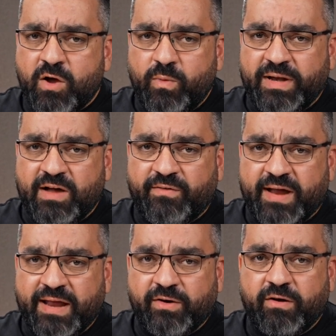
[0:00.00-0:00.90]
We'll cover
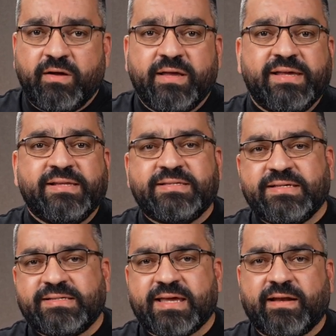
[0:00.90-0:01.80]
N RAW in
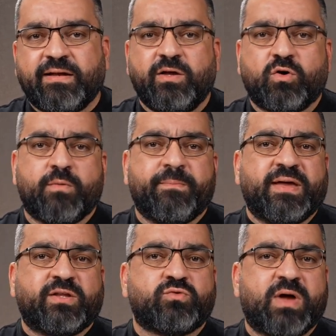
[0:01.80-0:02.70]
detail,
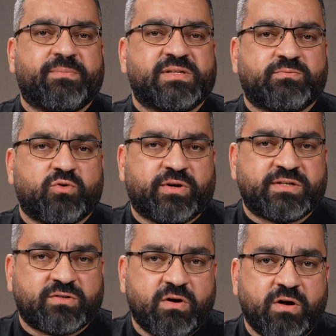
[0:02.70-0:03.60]
compare it to Apple's
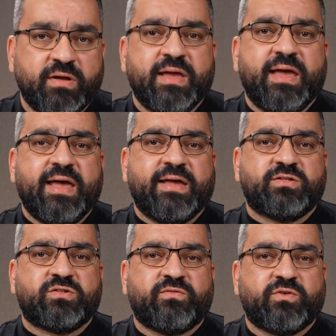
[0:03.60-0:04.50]
ProRes RAW,
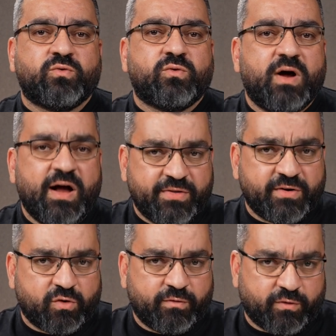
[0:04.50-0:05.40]
and review other
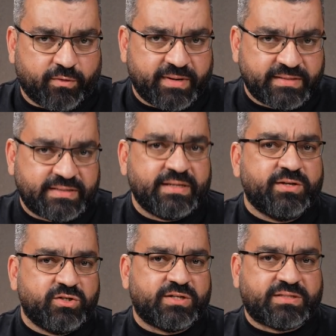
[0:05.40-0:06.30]
RAW formats
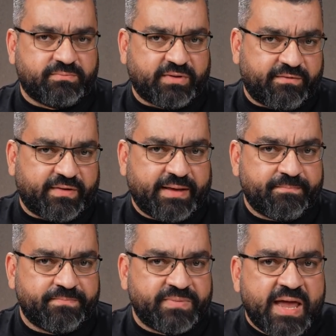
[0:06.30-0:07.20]
just briefly.
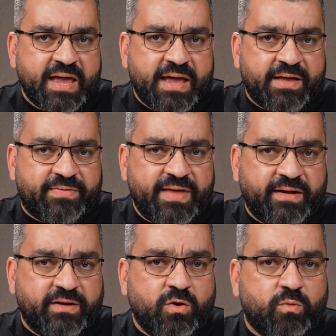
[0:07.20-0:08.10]

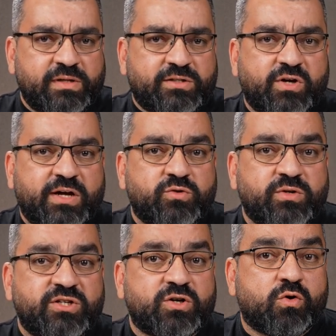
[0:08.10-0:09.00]
Then we'll try to
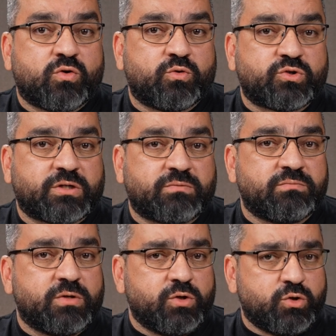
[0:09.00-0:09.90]
reach a conclusion.
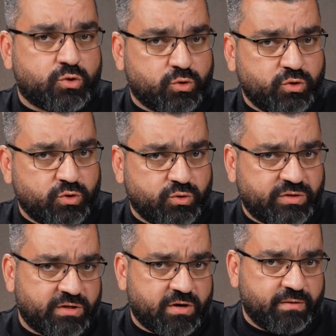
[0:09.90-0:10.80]
Should you shoot
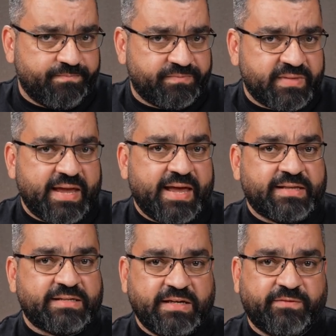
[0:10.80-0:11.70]
in RAW?
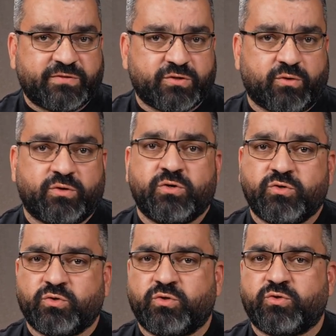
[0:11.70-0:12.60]
And if so,
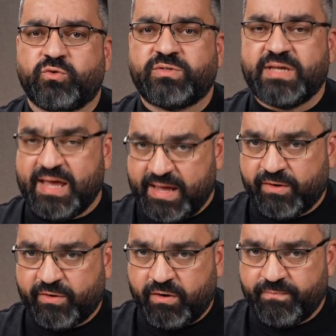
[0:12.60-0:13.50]
should you choose
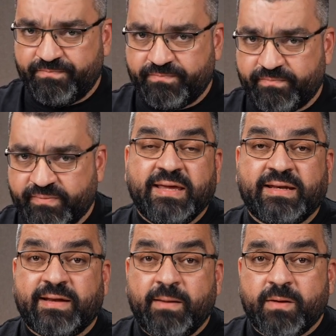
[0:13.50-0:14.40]
N RAW? In
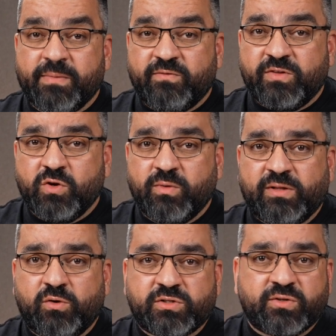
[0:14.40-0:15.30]
an upcoming video,
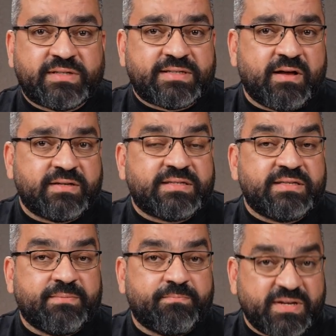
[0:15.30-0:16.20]
we'll also discuss
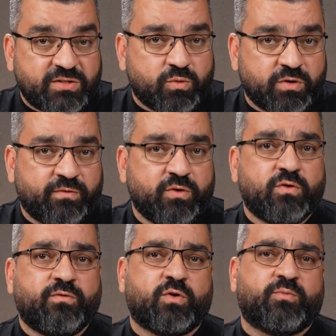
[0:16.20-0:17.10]
the best
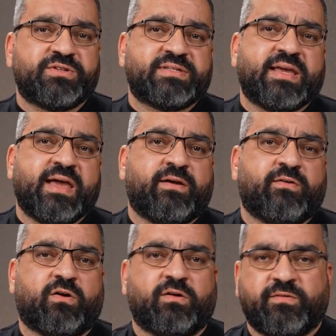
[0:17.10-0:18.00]
workflow for processing N
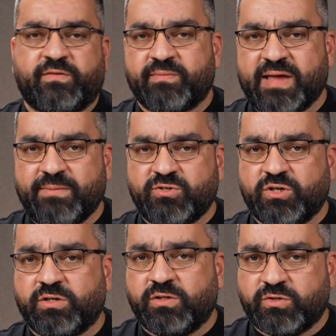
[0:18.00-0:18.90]
RAW, from
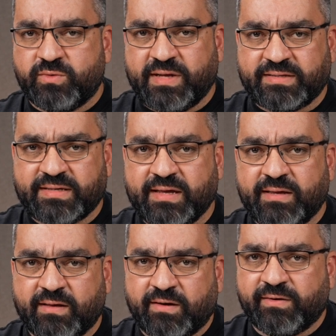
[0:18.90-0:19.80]
capture to editing,
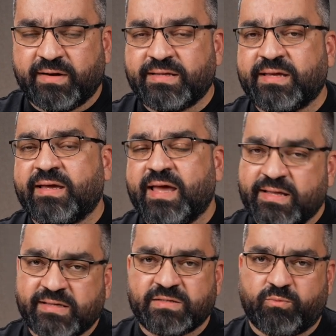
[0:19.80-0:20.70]
color grading,
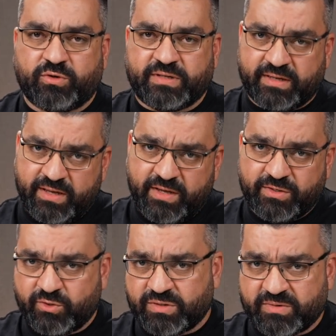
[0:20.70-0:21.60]
and exporting.
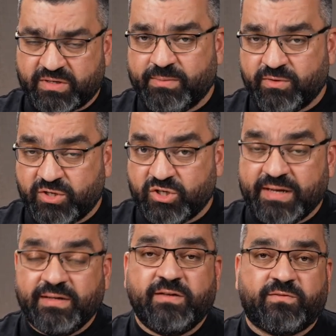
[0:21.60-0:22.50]
So subscribe to the
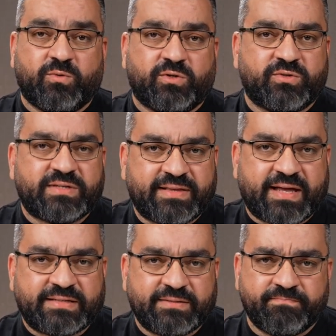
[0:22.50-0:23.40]
channel if you want to see
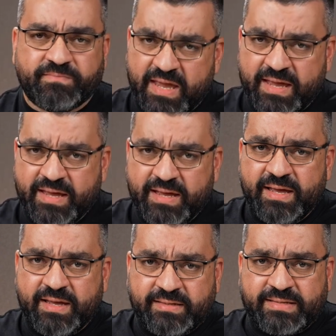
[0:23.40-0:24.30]
that.
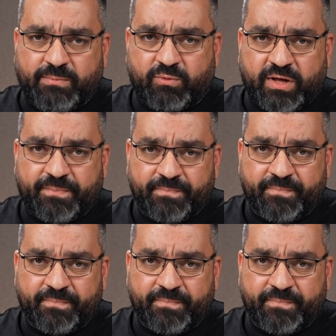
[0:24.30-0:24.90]
Tabuna.